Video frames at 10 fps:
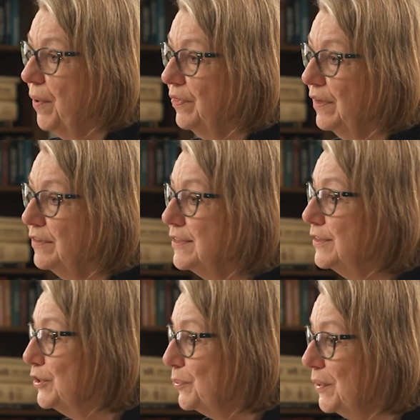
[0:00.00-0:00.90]
up on
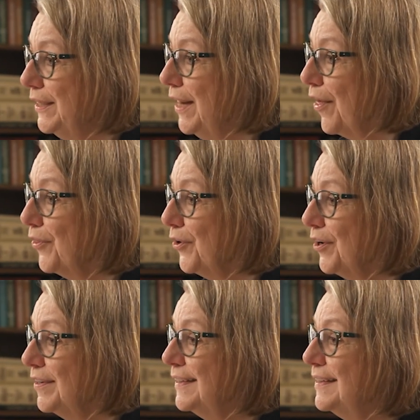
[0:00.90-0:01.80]
this is to read
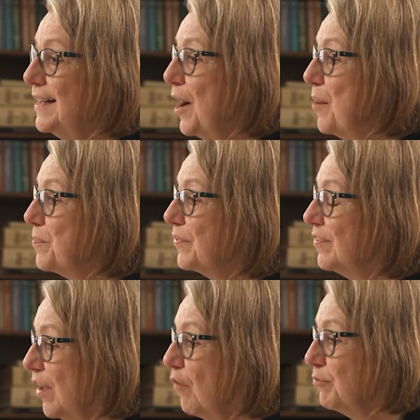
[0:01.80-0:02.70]
other um,
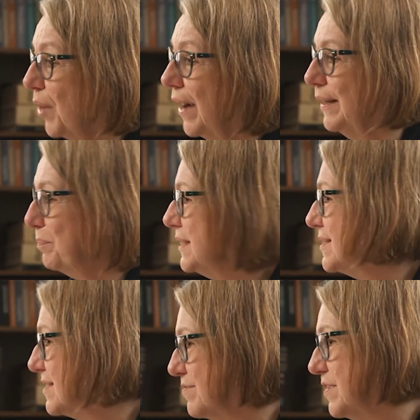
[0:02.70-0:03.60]
self-writing,
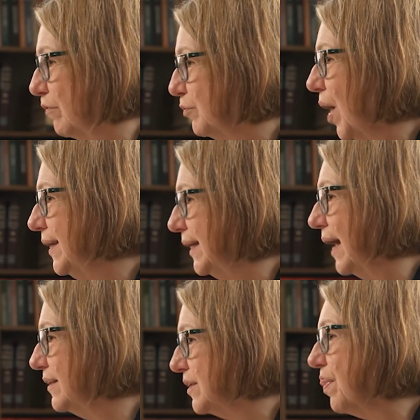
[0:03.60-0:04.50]
pieces of
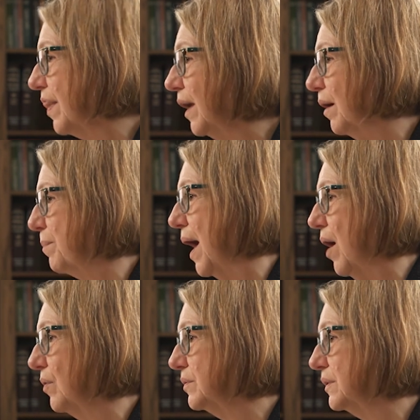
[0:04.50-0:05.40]
self-writing, and to think
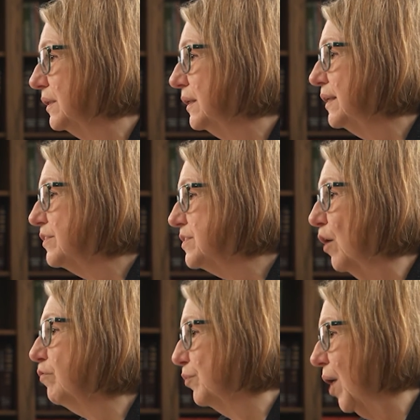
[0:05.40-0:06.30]
about
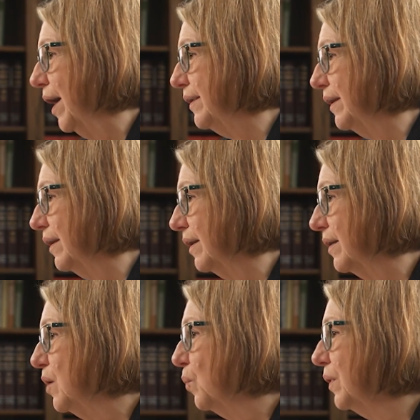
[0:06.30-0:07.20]

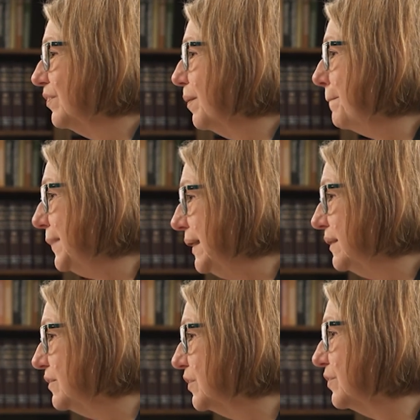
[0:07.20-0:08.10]
self-writing. What does it
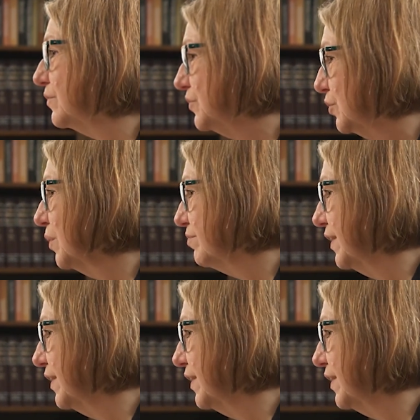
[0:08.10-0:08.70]
mean to, to